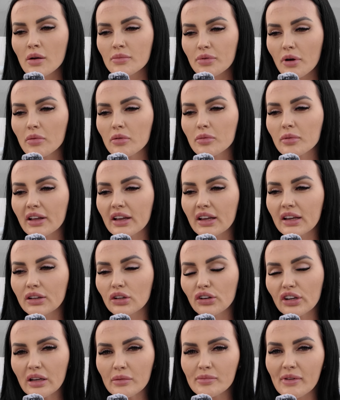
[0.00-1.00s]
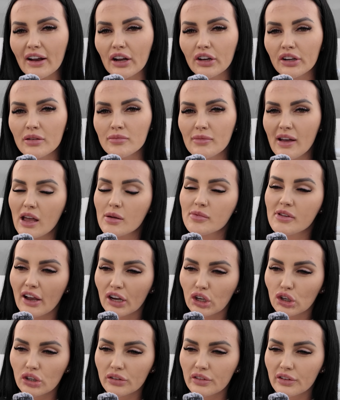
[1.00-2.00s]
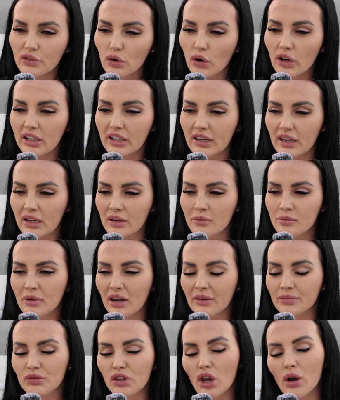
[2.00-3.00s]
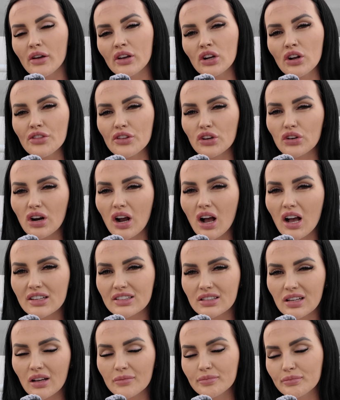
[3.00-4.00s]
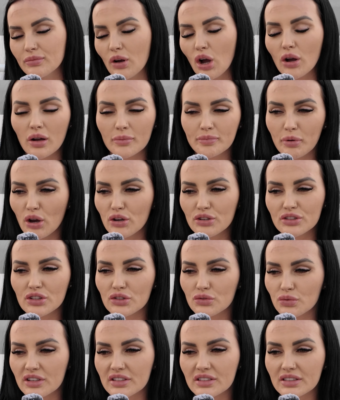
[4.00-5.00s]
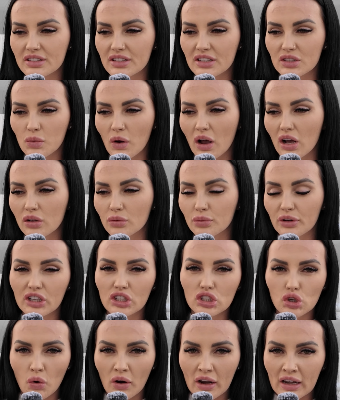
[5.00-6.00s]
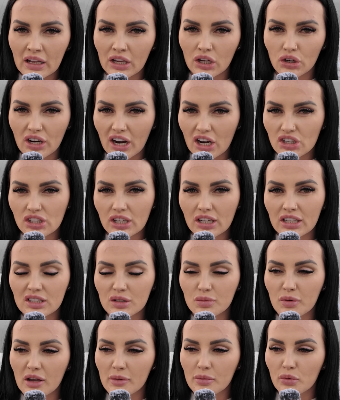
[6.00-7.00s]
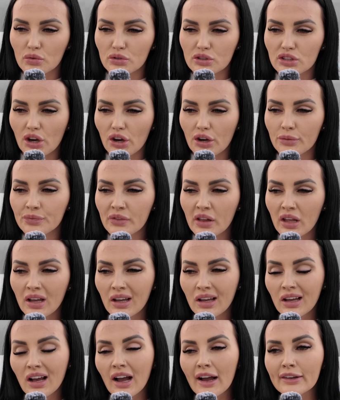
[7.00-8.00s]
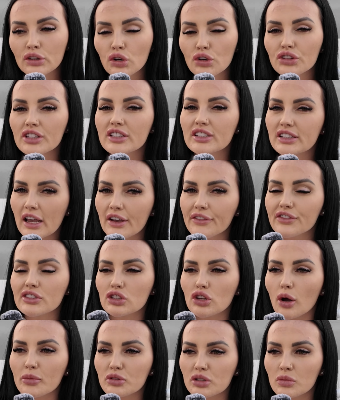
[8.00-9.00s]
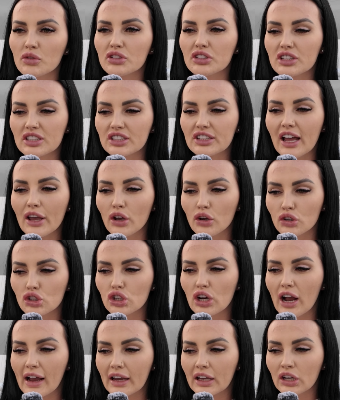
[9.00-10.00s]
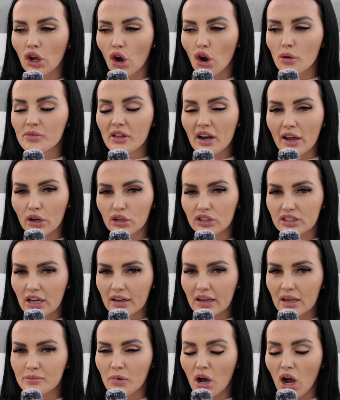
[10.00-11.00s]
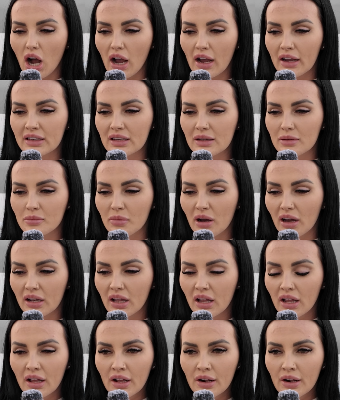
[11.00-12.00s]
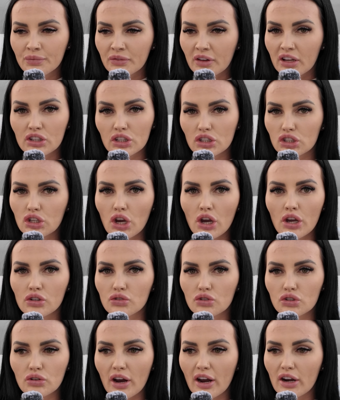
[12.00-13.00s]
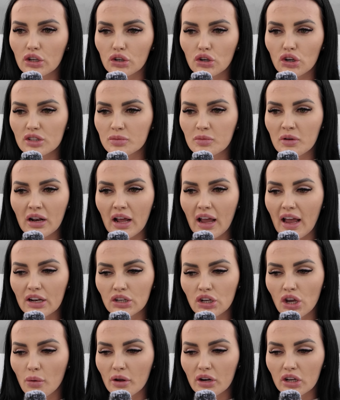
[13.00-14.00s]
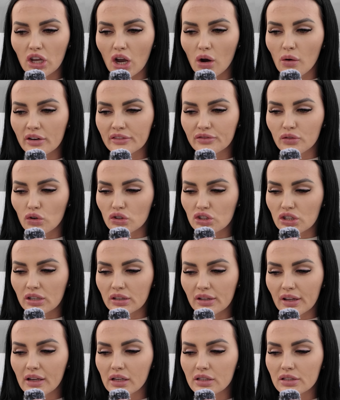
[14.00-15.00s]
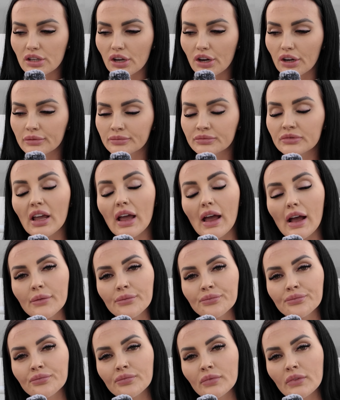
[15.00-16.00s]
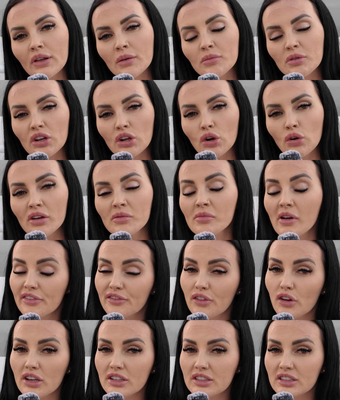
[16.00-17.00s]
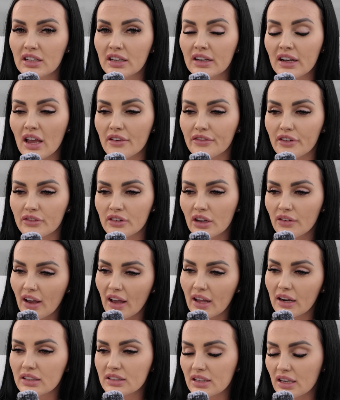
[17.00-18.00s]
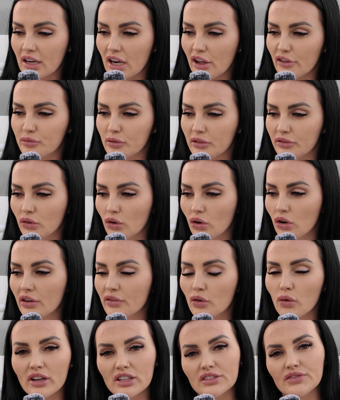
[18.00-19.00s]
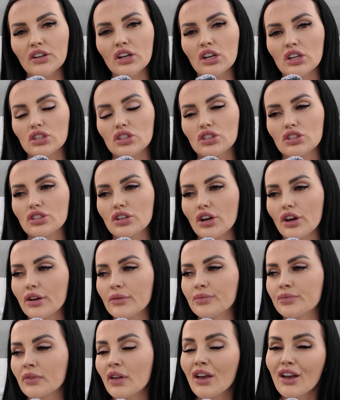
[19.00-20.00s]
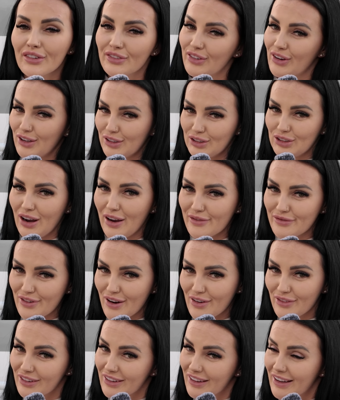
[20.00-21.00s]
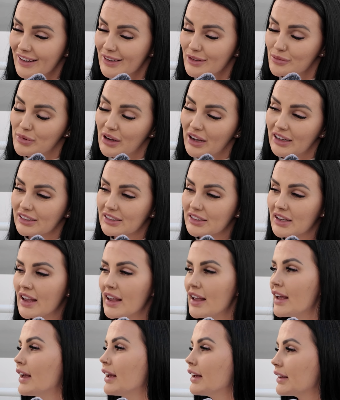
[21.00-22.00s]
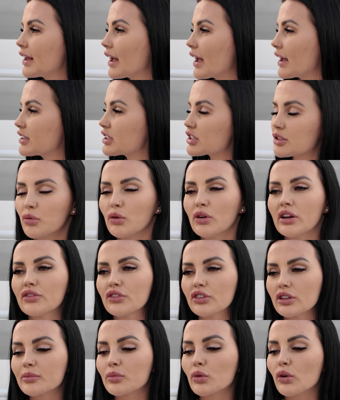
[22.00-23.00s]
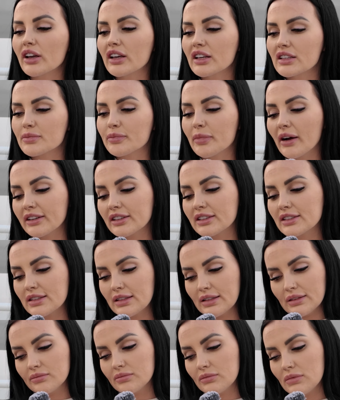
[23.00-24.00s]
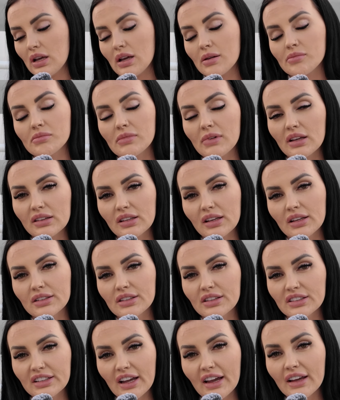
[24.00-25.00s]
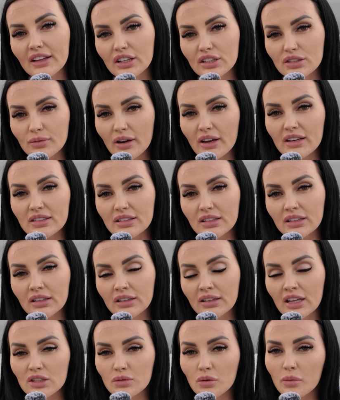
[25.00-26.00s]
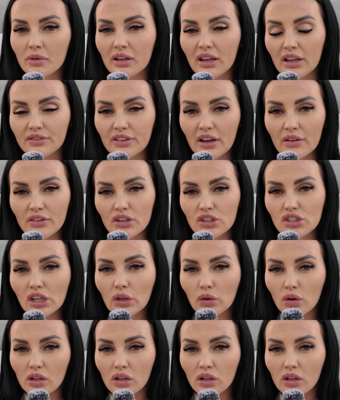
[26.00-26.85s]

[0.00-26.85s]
Probably looking back on it, maybe I could have avoided him, but going on the grass poses risks as well, rejoining and crashing into people. So I thought the safest option was to stay on track and hope that I could tuck in behind him, but he just turned straight across me and I had nowhere to go, unfortunately. So yeah, a bit annoying. My first DNF. I've never had a DNF before. I've always finished, so first time for everything. But yeah, disappointing for the boys, but yeah, at the end of the day, that's racing and that's what we get for having a shit